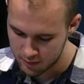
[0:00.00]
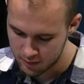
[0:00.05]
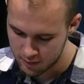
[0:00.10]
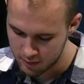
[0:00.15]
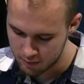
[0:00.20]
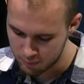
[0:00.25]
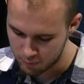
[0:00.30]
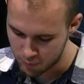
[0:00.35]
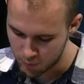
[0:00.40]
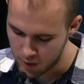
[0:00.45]

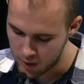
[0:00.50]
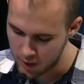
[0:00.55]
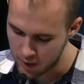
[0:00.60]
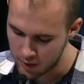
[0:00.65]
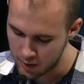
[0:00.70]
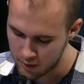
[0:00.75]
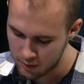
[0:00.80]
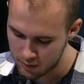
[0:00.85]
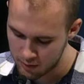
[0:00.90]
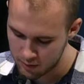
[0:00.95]
and
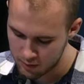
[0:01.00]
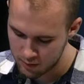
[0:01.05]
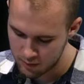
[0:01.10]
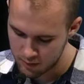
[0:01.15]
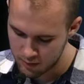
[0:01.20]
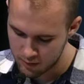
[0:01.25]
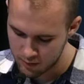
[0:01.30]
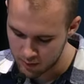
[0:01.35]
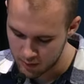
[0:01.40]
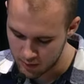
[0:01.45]
prayed
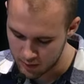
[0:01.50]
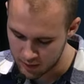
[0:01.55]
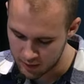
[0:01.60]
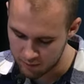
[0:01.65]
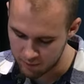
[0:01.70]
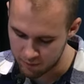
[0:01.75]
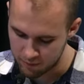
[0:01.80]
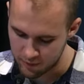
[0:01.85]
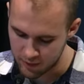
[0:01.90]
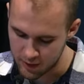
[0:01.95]
and
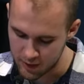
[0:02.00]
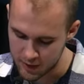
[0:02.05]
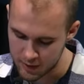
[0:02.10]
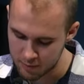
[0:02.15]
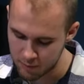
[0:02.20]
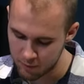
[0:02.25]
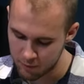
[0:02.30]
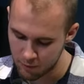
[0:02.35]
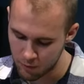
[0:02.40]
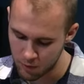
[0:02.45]
gave thanks
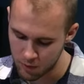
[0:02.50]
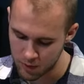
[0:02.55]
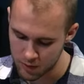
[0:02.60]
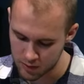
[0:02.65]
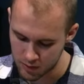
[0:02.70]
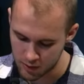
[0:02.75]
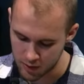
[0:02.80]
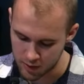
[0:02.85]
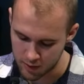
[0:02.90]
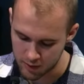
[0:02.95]
before his
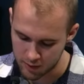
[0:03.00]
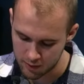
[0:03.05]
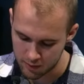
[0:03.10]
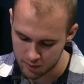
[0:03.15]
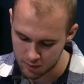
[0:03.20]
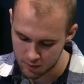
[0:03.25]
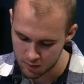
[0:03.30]
God,